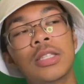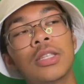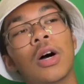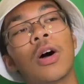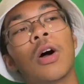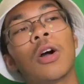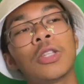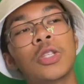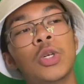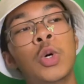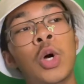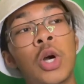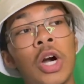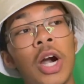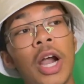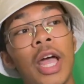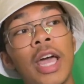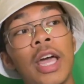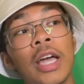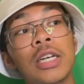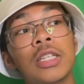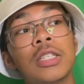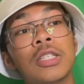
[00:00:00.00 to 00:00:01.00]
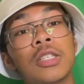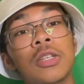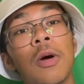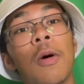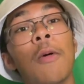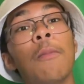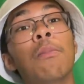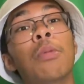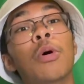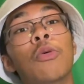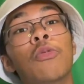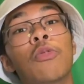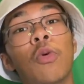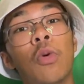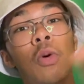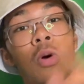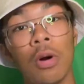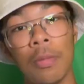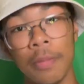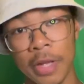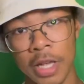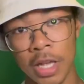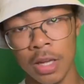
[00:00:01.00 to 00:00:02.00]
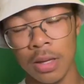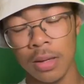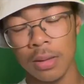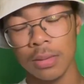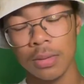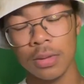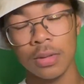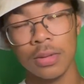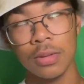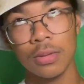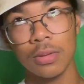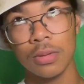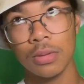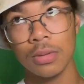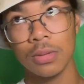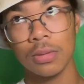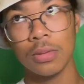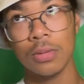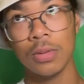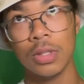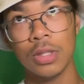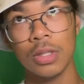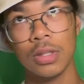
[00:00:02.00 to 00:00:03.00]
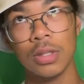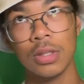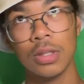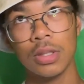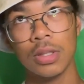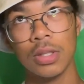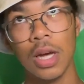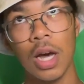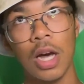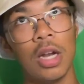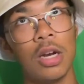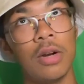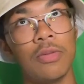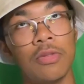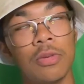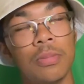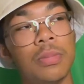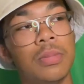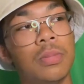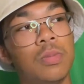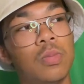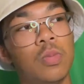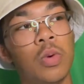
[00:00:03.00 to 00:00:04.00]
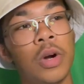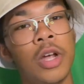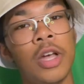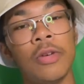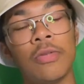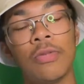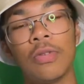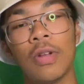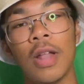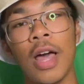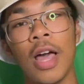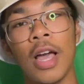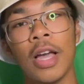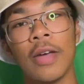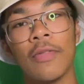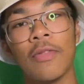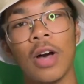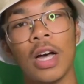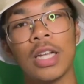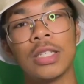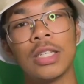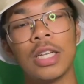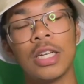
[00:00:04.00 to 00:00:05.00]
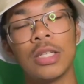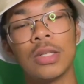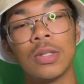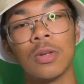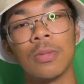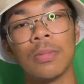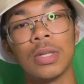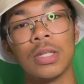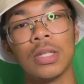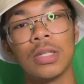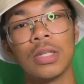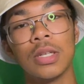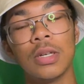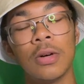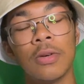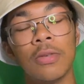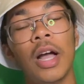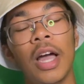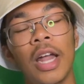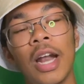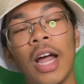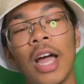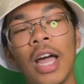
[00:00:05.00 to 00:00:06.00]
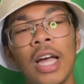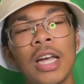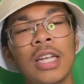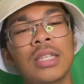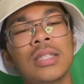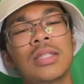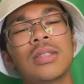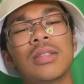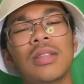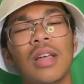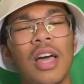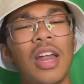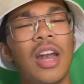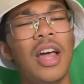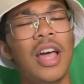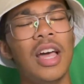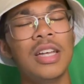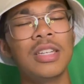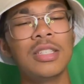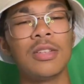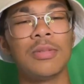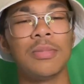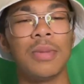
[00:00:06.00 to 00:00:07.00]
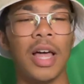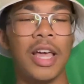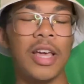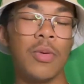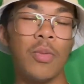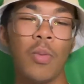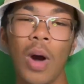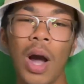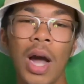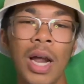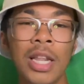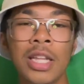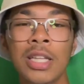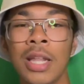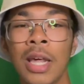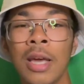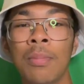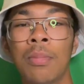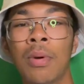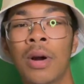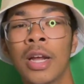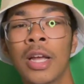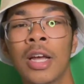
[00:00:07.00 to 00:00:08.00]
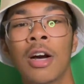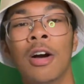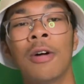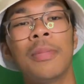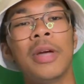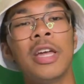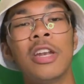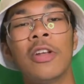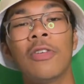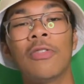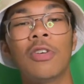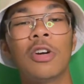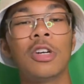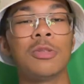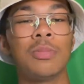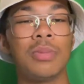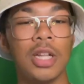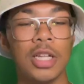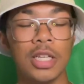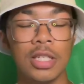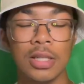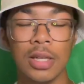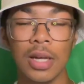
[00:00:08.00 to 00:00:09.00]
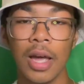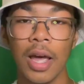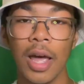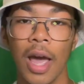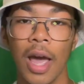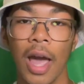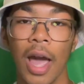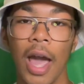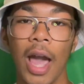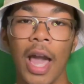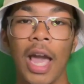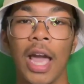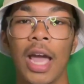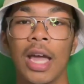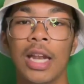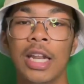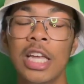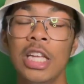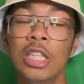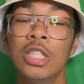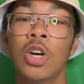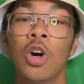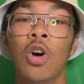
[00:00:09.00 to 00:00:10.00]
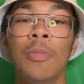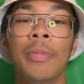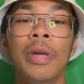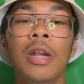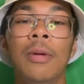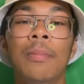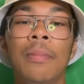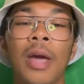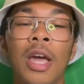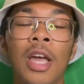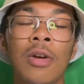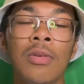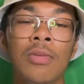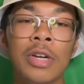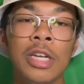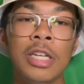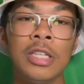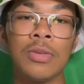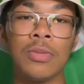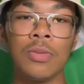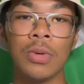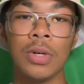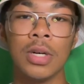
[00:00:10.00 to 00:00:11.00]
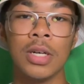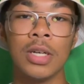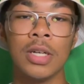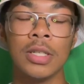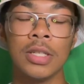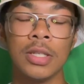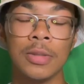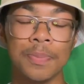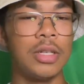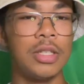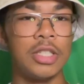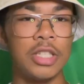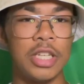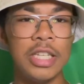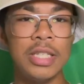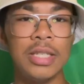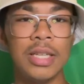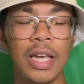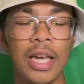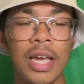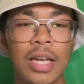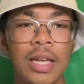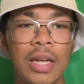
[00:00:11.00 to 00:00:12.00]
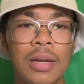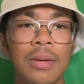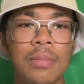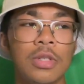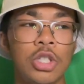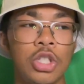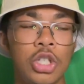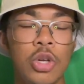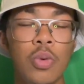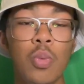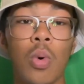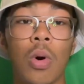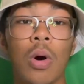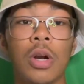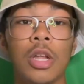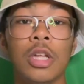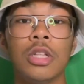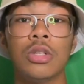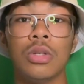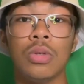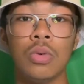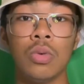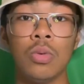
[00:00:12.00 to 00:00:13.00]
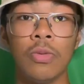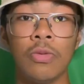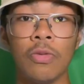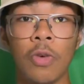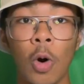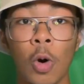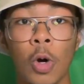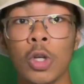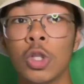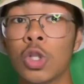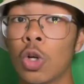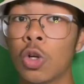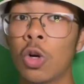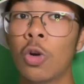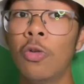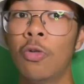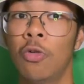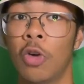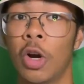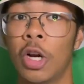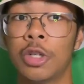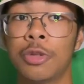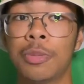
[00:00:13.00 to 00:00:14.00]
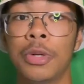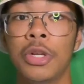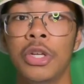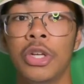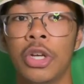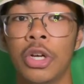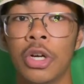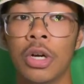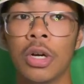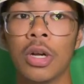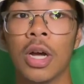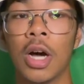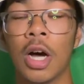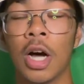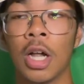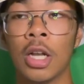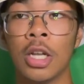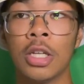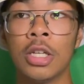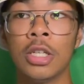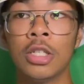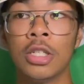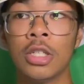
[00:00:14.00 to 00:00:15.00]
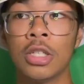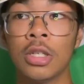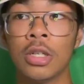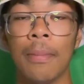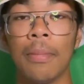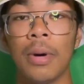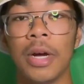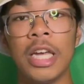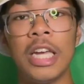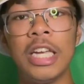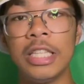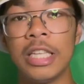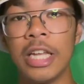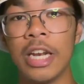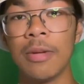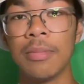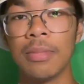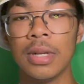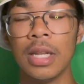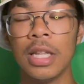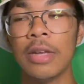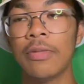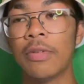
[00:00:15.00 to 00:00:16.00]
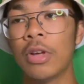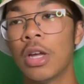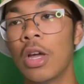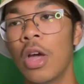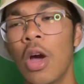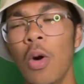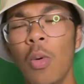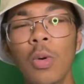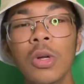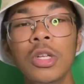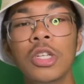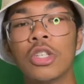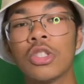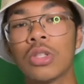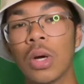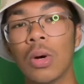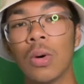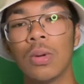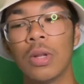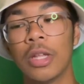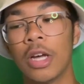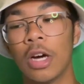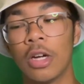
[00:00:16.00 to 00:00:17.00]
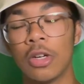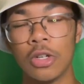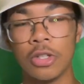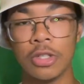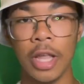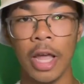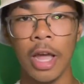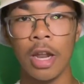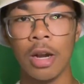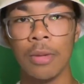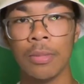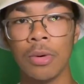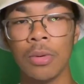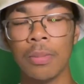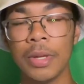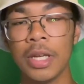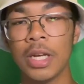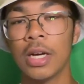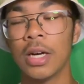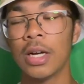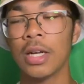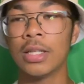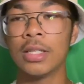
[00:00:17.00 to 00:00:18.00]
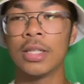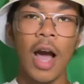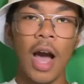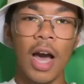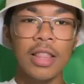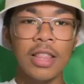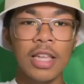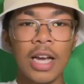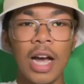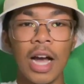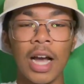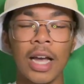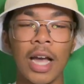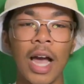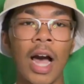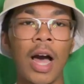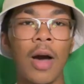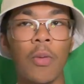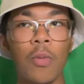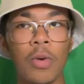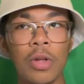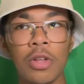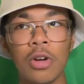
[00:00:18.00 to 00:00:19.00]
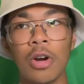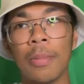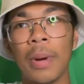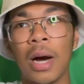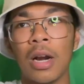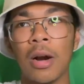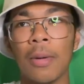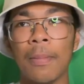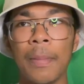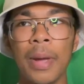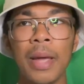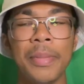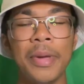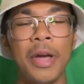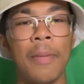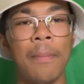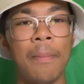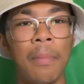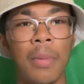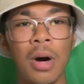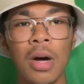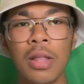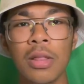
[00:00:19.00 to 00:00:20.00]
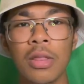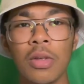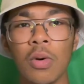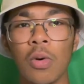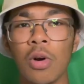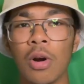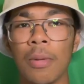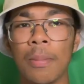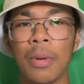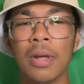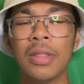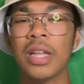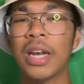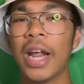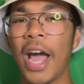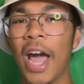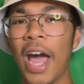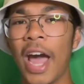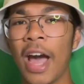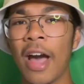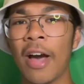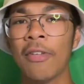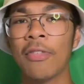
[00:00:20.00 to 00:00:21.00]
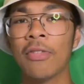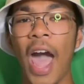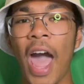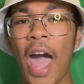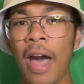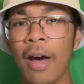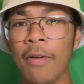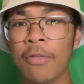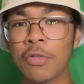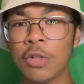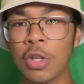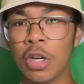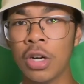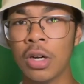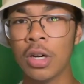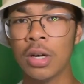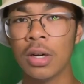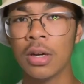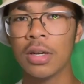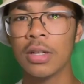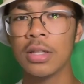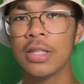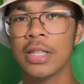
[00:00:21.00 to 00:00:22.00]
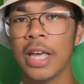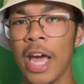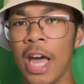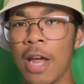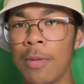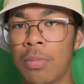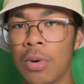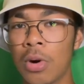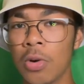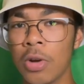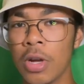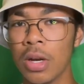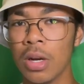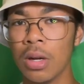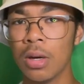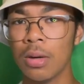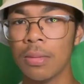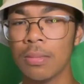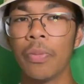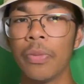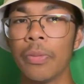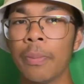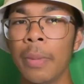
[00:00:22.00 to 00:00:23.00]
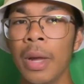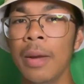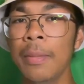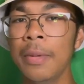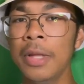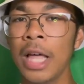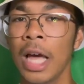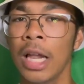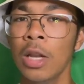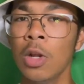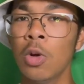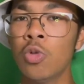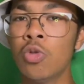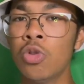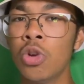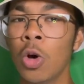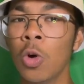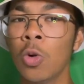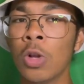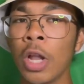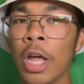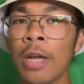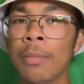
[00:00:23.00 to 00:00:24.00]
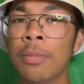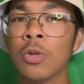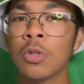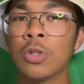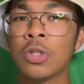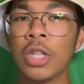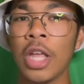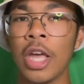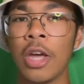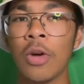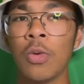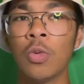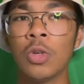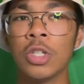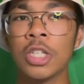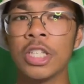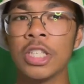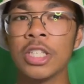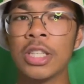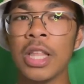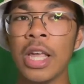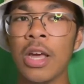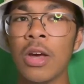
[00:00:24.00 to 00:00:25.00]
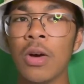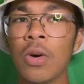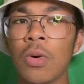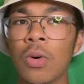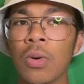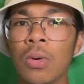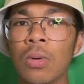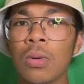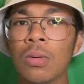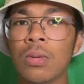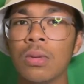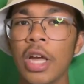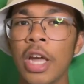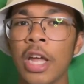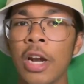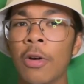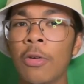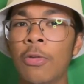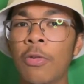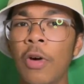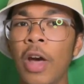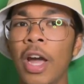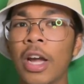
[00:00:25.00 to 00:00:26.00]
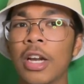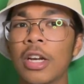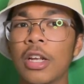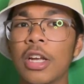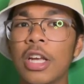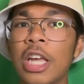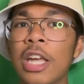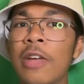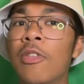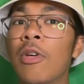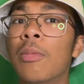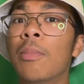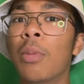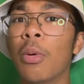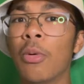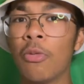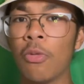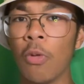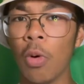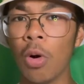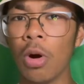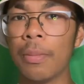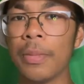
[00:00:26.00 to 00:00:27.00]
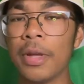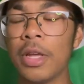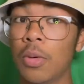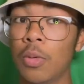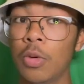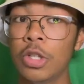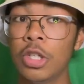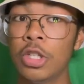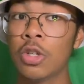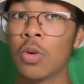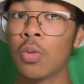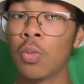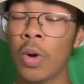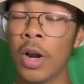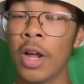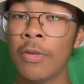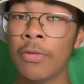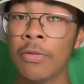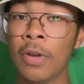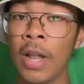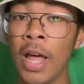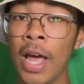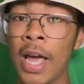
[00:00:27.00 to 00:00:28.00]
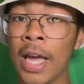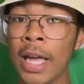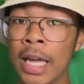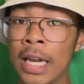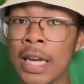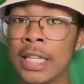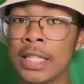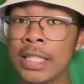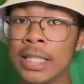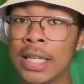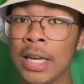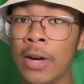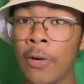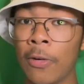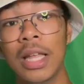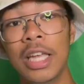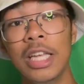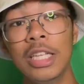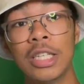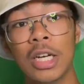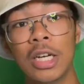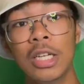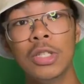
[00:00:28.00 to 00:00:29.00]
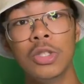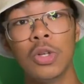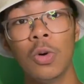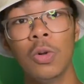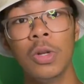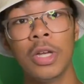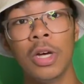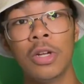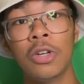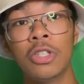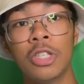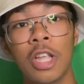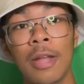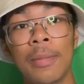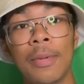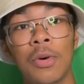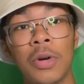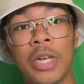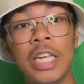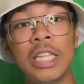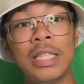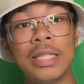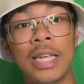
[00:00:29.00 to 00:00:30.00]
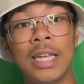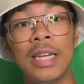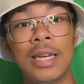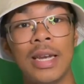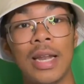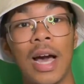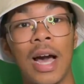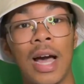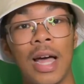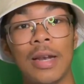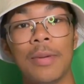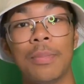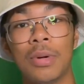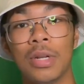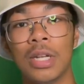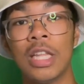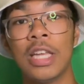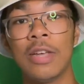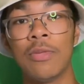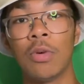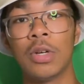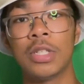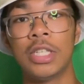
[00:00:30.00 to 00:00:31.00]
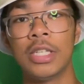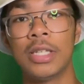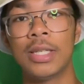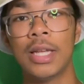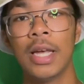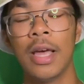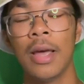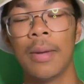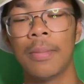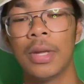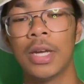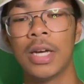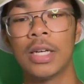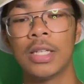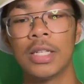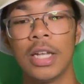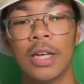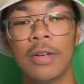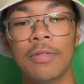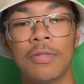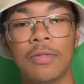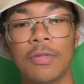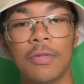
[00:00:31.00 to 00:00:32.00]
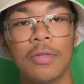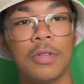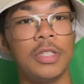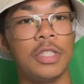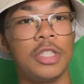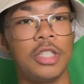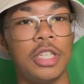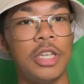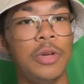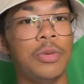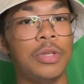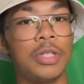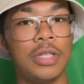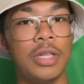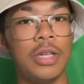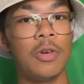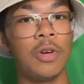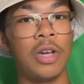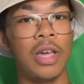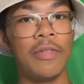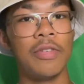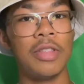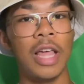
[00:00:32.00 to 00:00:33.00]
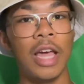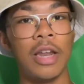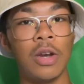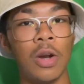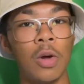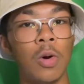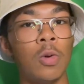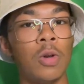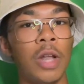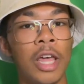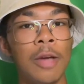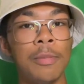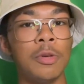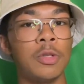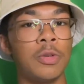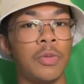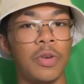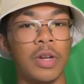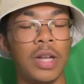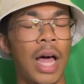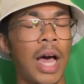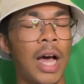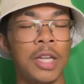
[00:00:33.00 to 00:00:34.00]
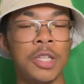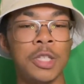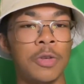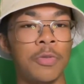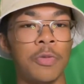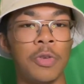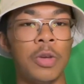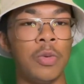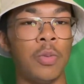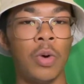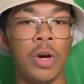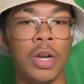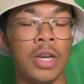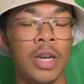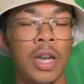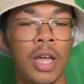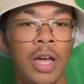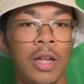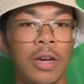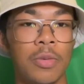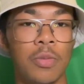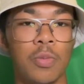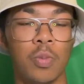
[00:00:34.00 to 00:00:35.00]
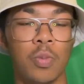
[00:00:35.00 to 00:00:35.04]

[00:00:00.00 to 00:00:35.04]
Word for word: talk to her ex before me, which is kind of a red flag if I say so myself. And I asked and I asked them like, why did they break up in the first place? And he told me the main reason was she said she wanted to focus on her freshman year of college, but he didn't believe it, which is totally understandable because I think I got with her about a, maybe a month or a month and a half after they had broken up. Maybe that little no labels thing was still in effect even before me, which is a red flag in itself. It's un totally understandable he did not believe what she said because if she was still giving that no labels philosophy, whatnot,